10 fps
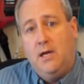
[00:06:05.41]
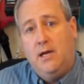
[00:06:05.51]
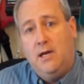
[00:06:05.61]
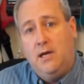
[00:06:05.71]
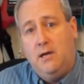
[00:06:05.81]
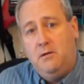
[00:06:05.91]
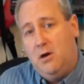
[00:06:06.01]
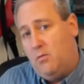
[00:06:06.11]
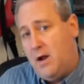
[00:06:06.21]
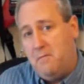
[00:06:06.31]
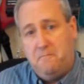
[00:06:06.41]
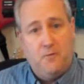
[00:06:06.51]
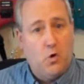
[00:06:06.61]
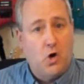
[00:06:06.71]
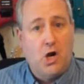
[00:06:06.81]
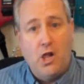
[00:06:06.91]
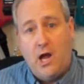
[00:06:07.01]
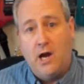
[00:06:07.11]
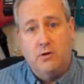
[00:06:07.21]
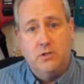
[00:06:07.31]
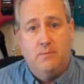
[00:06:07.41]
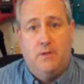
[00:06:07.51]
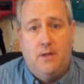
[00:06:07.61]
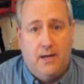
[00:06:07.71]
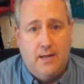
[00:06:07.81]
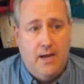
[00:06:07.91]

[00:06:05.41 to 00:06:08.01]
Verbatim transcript: and you know, around four o'clock or something like